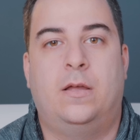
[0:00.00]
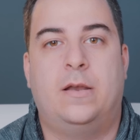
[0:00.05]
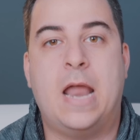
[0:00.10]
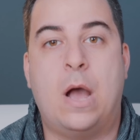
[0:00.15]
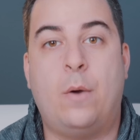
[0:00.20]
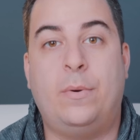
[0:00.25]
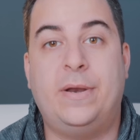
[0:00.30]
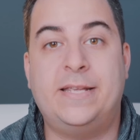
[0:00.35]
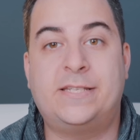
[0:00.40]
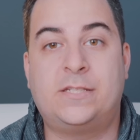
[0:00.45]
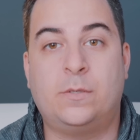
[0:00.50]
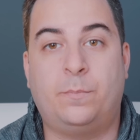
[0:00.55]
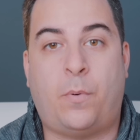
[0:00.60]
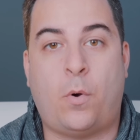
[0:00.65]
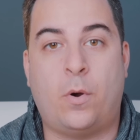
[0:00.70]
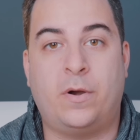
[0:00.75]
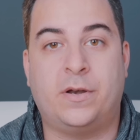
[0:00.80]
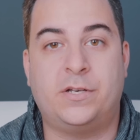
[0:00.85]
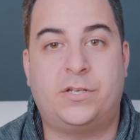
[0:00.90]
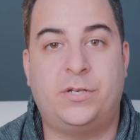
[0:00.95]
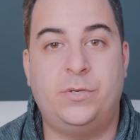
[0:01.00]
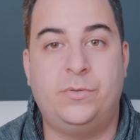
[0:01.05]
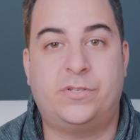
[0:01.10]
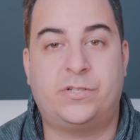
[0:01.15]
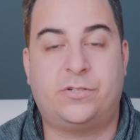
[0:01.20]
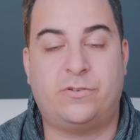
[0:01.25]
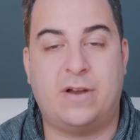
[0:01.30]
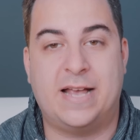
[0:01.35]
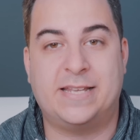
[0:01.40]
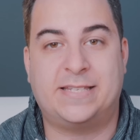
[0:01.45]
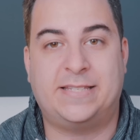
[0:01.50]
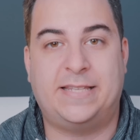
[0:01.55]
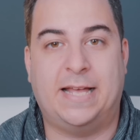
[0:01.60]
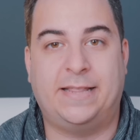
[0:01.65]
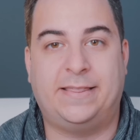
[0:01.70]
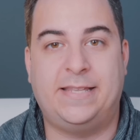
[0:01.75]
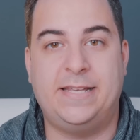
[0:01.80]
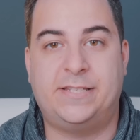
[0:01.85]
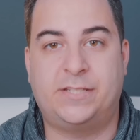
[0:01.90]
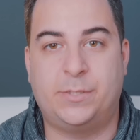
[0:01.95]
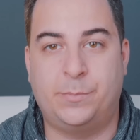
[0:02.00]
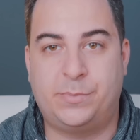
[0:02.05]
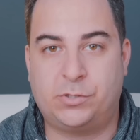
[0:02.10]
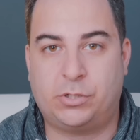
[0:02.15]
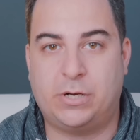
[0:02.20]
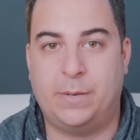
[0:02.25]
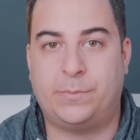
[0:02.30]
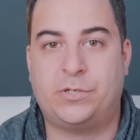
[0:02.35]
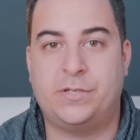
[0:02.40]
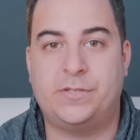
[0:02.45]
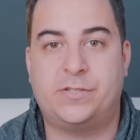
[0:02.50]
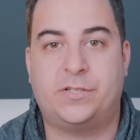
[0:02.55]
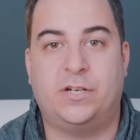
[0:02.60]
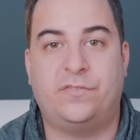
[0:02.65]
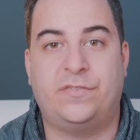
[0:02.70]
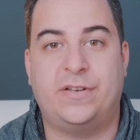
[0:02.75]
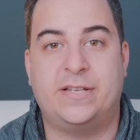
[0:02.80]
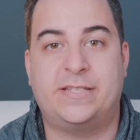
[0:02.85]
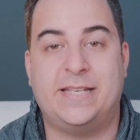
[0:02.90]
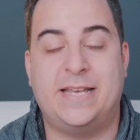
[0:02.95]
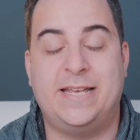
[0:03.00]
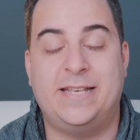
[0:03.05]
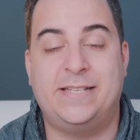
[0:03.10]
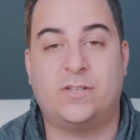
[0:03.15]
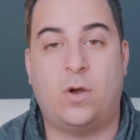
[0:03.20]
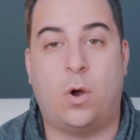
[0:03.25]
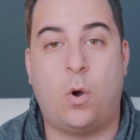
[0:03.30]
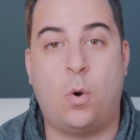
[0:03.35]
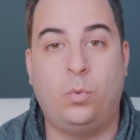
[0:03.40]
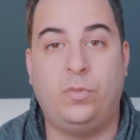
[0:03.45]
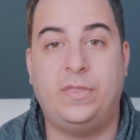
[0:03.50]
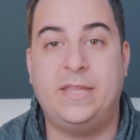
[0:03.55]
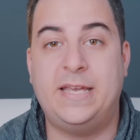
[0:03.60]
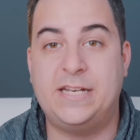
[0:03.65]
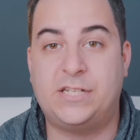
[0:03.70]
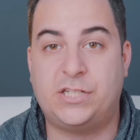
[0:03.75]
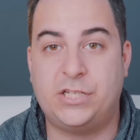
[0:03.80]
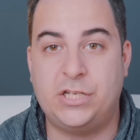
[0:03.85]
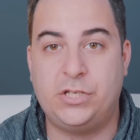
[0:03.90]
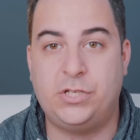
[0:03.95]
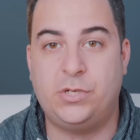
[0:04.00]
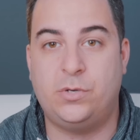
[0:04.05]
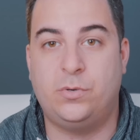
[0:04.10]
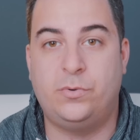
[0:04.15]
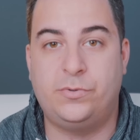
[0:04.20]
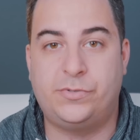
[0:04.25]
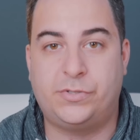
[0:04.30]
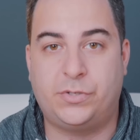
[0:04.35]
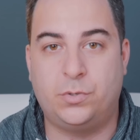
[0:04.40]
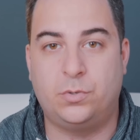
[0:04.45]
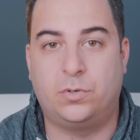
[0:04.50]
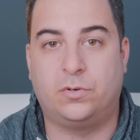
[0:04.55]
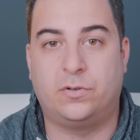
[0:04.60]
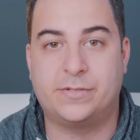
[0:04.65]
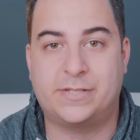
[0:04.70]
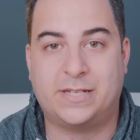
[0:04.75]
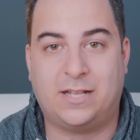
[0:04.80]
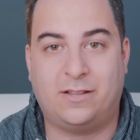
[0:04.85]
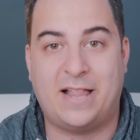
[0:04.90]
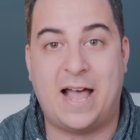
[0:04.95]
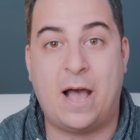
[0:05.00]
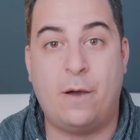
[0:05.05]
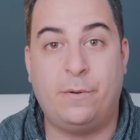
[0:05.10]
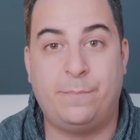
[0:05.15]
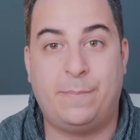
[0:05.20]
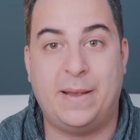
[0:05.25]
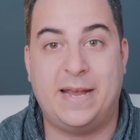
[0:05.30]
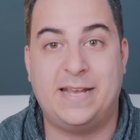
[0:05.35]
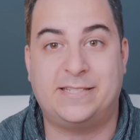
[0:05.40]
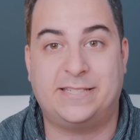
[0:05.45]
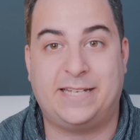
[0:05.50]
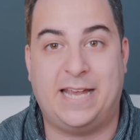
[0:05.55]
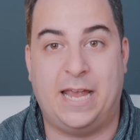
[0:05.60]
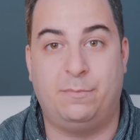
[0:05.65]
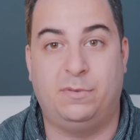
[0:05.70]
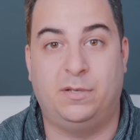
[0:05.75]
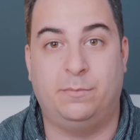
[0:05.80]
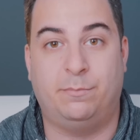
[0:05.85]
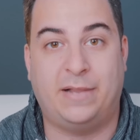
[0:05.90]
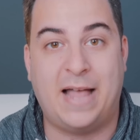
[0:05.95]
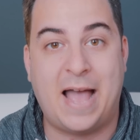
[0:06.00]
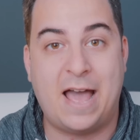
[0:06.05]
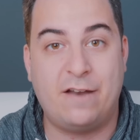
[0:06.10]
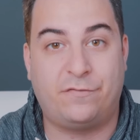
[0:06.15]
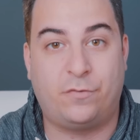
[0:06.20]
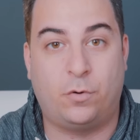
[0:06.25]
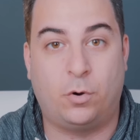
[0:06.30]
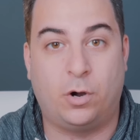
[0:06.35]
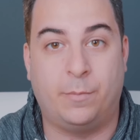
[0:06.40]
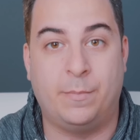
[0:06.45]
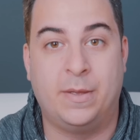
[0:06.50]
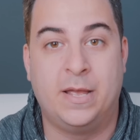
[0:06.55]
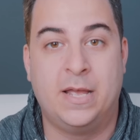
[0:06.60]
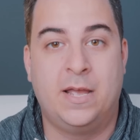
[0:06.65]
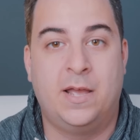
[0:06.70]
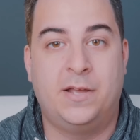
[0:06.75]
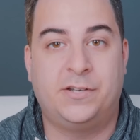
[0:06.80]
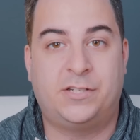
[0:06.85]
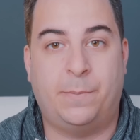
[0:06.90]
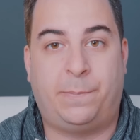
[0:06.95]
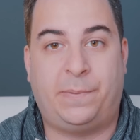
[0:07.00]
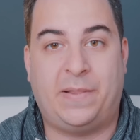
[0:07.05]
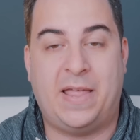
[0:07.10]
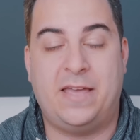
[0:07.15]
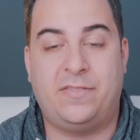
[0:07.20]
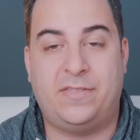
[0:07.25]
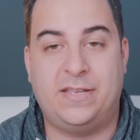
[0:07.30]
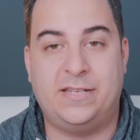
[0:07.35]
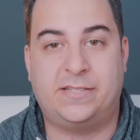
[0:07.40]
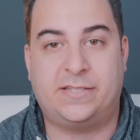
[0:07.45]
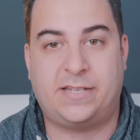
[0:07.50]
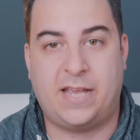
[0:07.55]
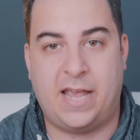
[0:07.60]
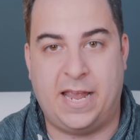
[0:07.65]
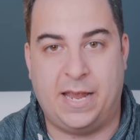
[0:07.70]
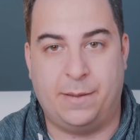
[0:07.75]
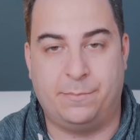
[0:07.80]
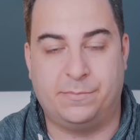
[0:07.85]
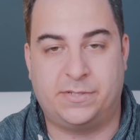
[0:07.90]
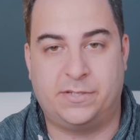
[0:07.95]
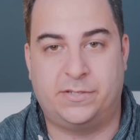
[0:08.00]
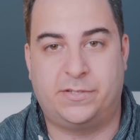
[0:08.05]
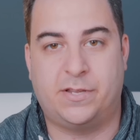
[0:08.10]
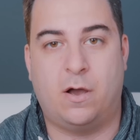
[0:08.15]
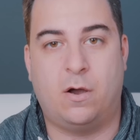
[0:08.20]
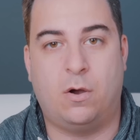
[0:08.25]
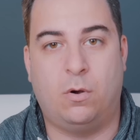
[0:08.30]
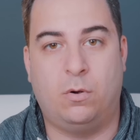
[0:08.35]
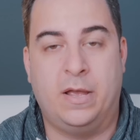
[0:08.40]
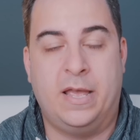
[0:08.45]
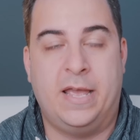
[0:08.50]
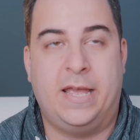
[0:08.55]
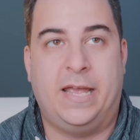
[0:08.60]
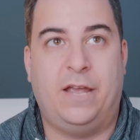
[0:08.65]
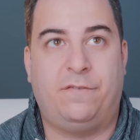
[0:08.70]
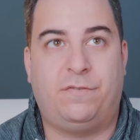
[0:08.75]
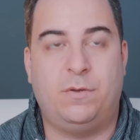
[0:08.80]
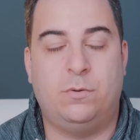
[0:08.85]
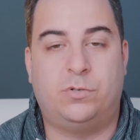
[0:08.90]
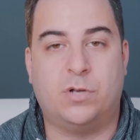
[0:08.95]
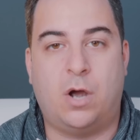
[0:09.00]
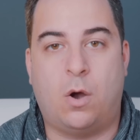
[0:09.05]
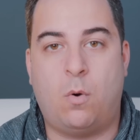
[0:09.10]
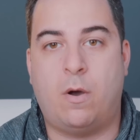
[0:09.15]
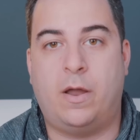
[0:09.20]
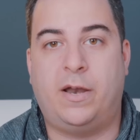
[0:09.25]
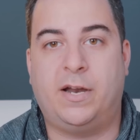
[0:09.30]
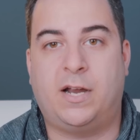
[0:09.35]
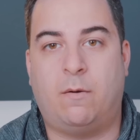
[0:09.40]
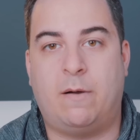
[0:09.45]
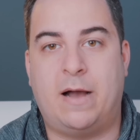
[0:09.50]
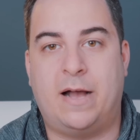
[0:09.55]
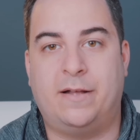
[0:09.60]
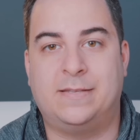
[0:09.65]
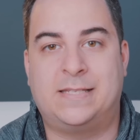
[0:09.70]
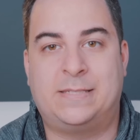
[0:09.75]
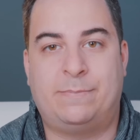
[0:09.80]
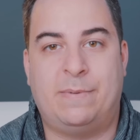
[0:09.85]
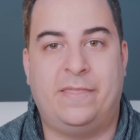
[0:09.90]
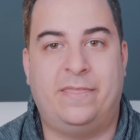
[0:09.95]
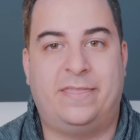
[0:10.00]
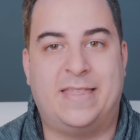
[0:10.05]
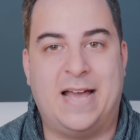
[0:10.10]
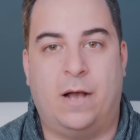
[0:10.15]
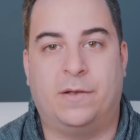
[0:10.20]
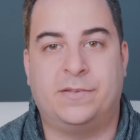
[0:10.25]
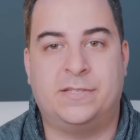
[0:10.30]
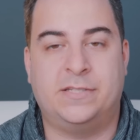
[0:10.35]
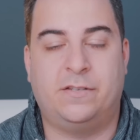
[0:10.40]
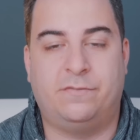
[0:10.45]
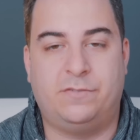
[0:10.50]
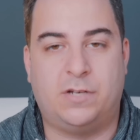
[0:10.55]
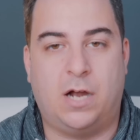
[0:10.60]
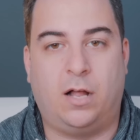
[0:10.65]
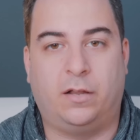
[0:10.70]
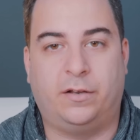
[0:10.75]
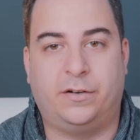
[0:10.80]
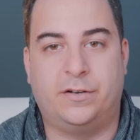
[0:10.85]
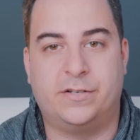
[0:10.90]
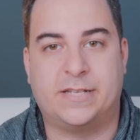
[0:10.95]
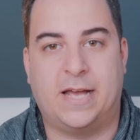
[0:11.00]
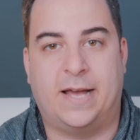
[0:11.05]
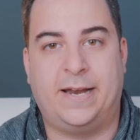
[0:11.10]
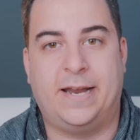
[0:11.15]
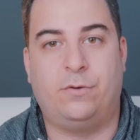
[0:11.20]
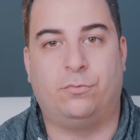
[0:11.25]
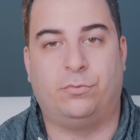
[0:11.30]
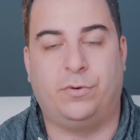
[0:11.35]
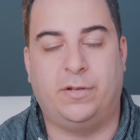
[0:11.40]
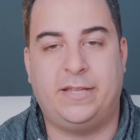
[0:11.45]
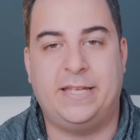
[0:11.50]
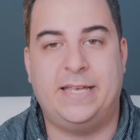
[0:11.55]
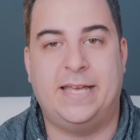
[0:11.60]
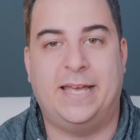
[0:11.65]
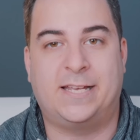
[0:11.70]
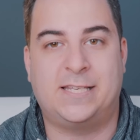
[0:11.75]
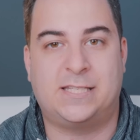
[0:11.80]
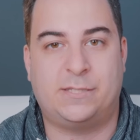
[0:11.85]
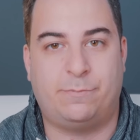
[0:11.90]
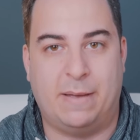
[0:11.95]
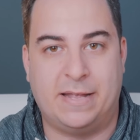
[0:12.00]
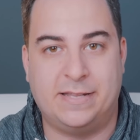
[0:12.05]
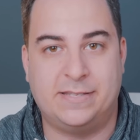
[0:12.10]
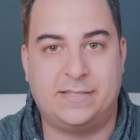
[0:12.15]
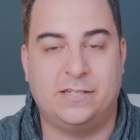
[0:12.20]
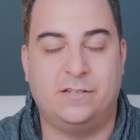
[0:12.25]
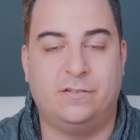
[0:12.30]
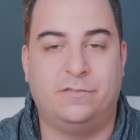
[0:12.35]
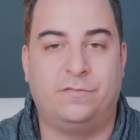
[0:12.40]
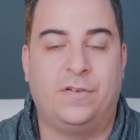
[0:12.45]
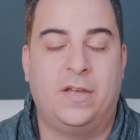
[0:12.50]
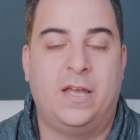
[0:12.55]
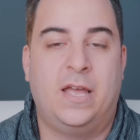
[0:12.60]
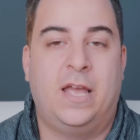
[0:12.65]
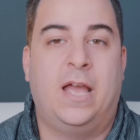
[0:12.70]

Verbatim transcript: Now, it is important to stress that the subscription service is only to use Google's cloud-based gaming platform to play these games. So if you don't want to go out and spend thousands of dollars on a really expensive